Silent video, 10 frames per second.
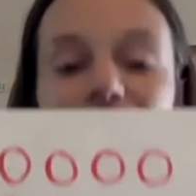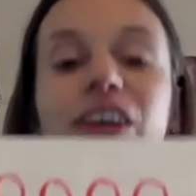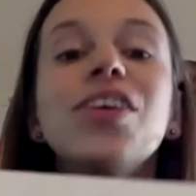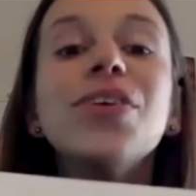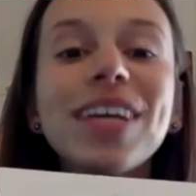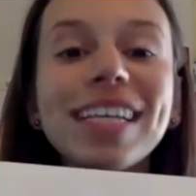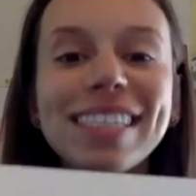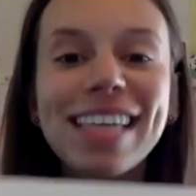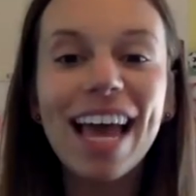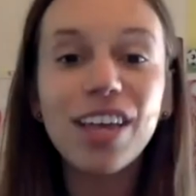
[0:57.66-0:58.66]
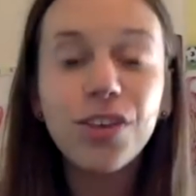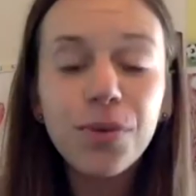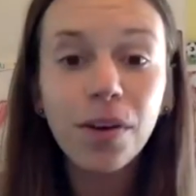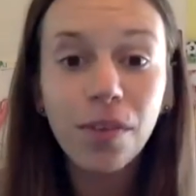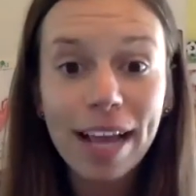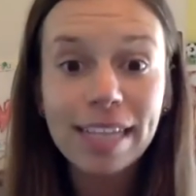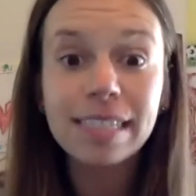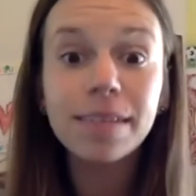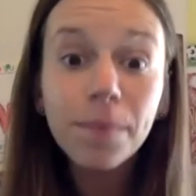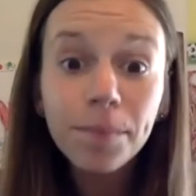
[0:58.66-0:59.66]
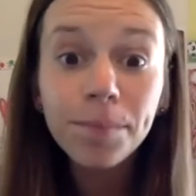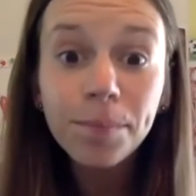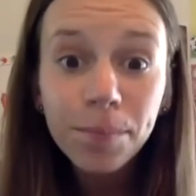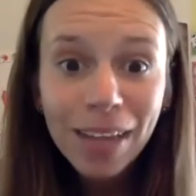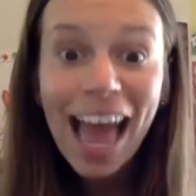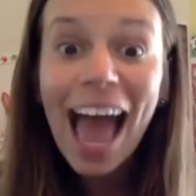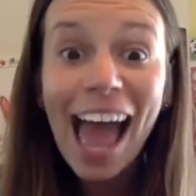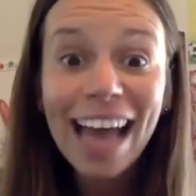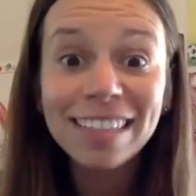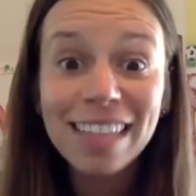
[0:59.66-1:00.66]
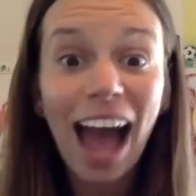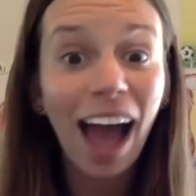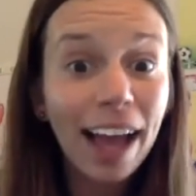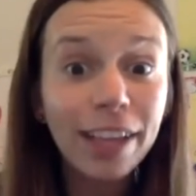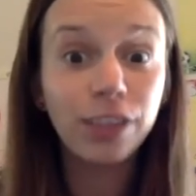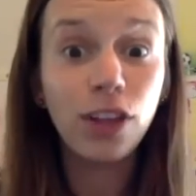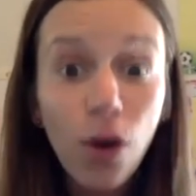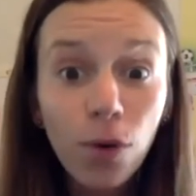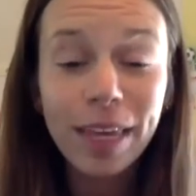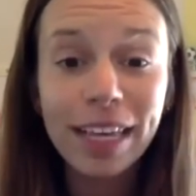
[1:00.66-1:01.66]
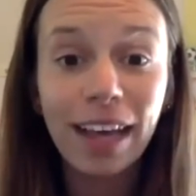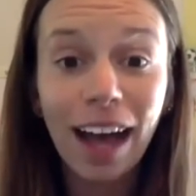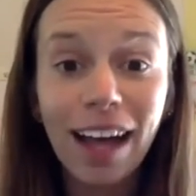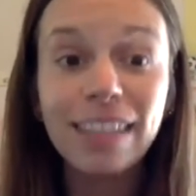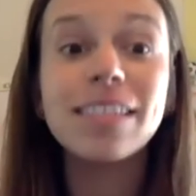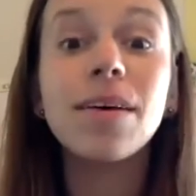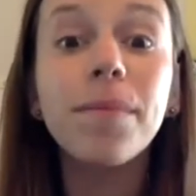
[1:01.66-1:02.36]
You can say you erased and I know because